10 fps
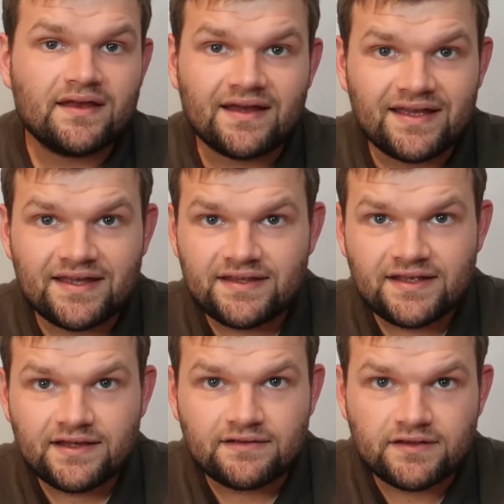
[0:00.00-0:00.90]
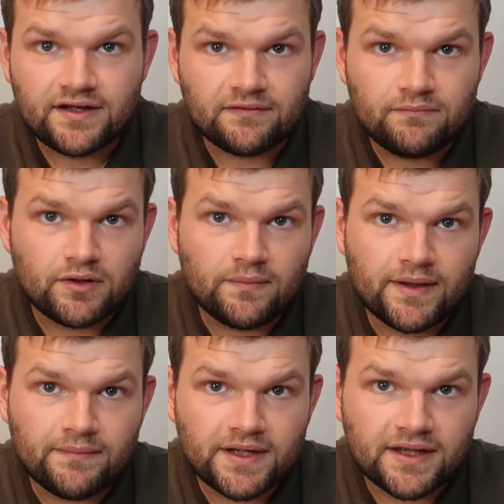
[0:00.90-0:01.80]
and yeah, you know, put a bit
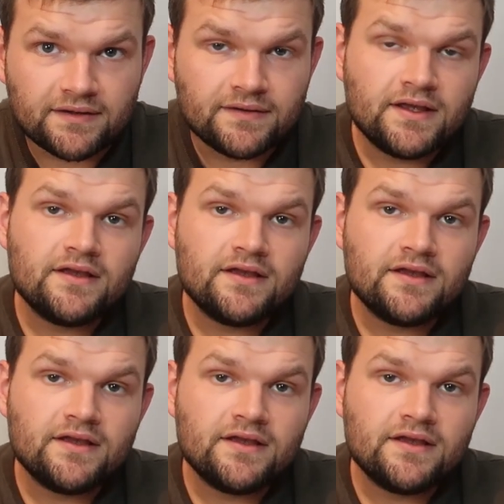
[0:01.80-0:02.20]
of money in.